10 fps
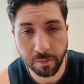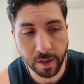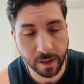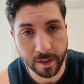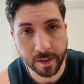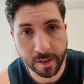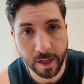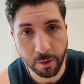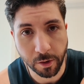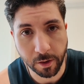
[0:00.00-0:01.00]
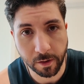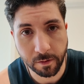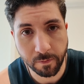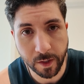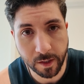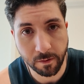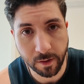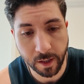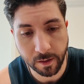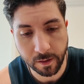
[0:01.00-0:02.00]
Like, this is how good this stuff
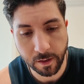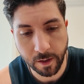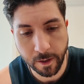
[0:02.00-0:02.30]
tastes.